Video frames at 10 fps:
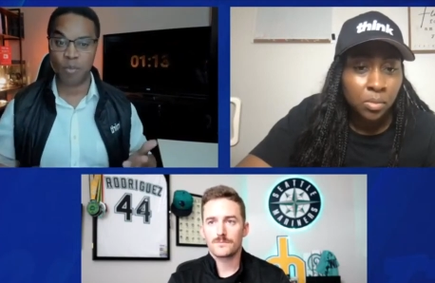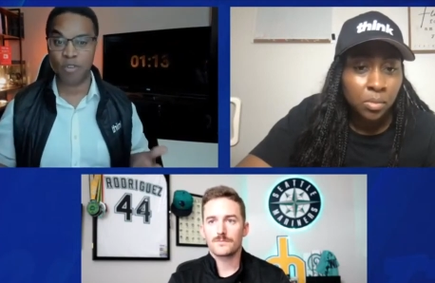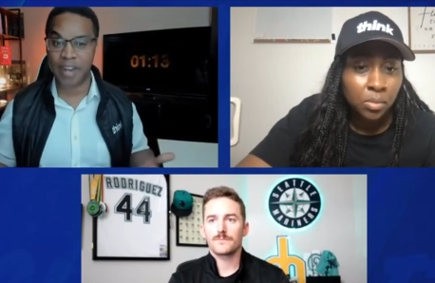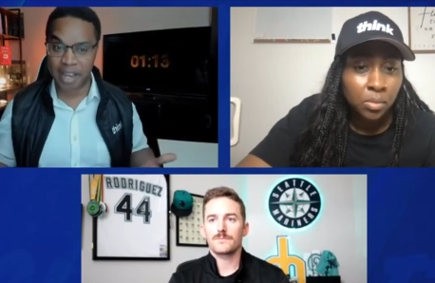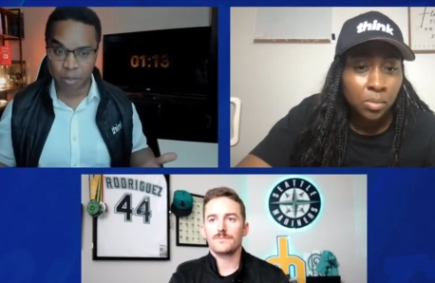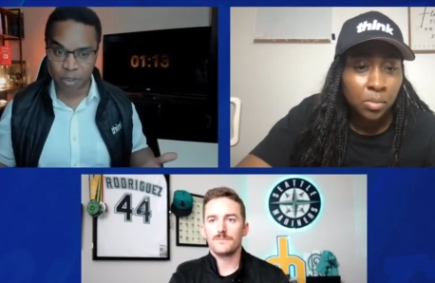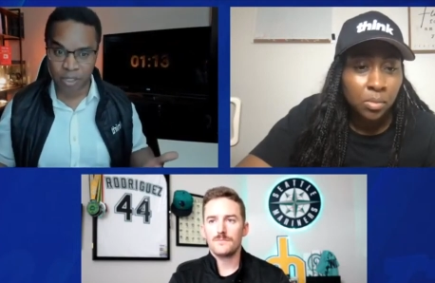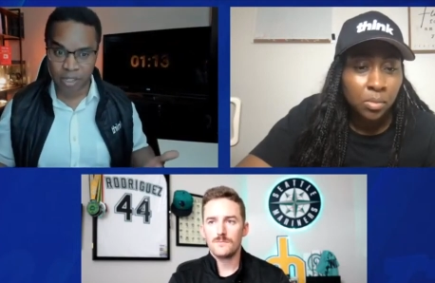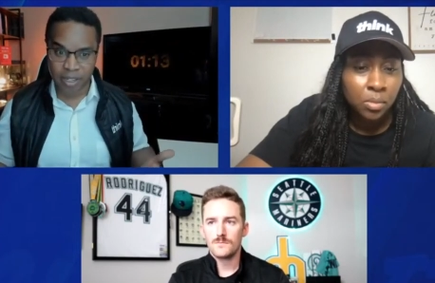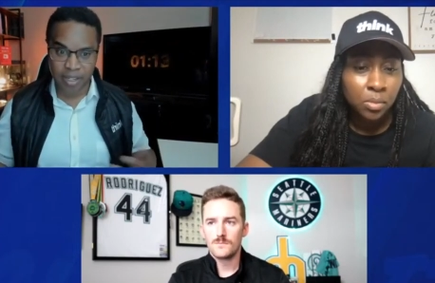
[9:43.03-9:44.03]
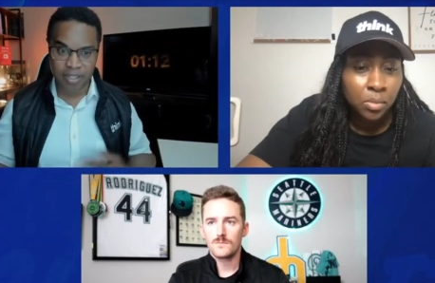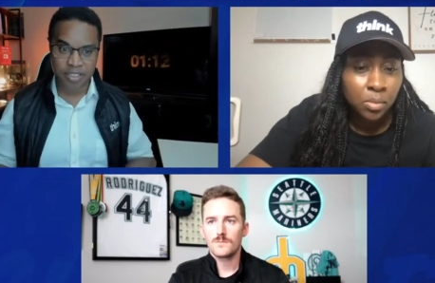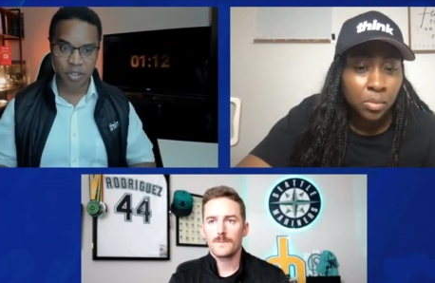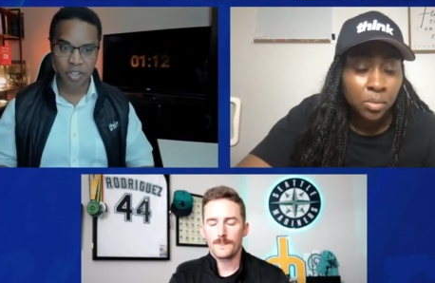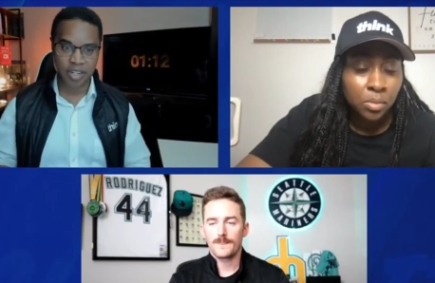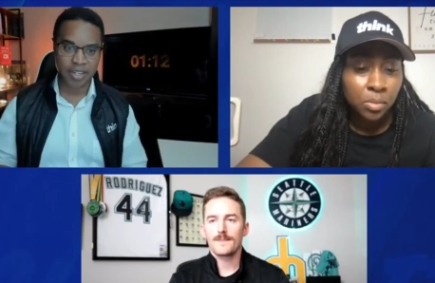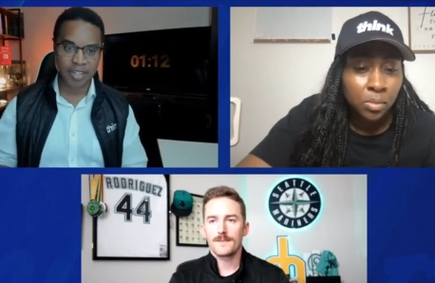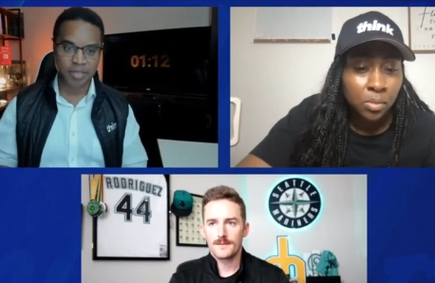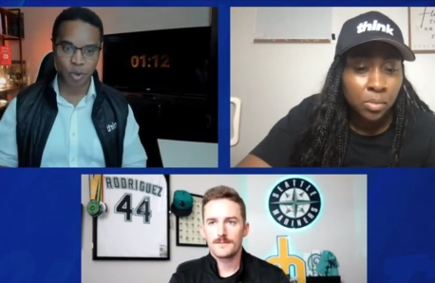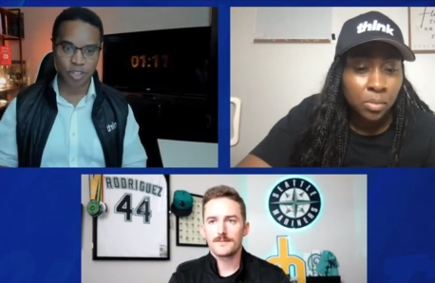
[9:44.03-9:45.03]
Speaker 1: more viable, and so that it
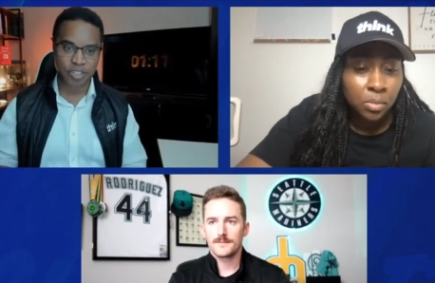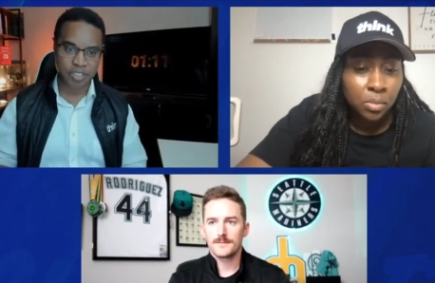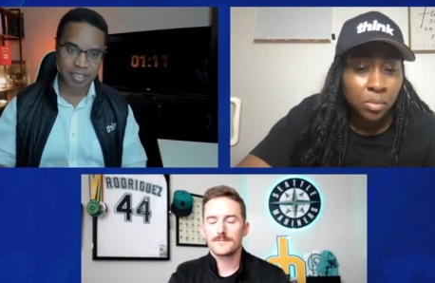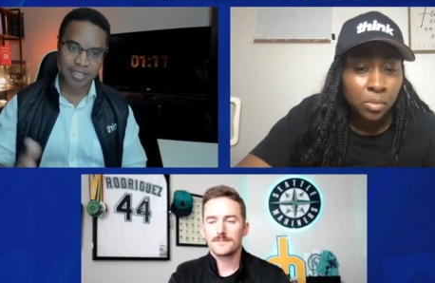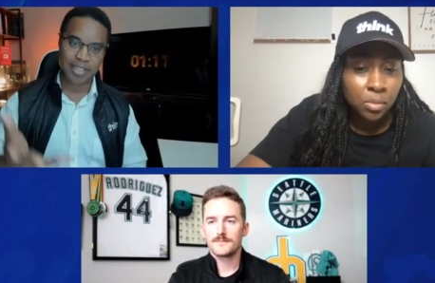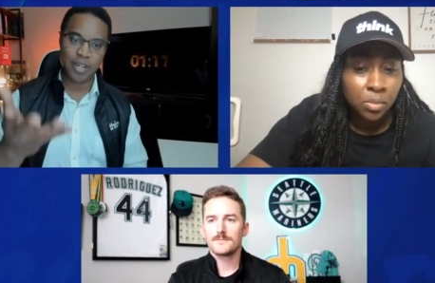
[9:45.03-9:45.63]
is more than just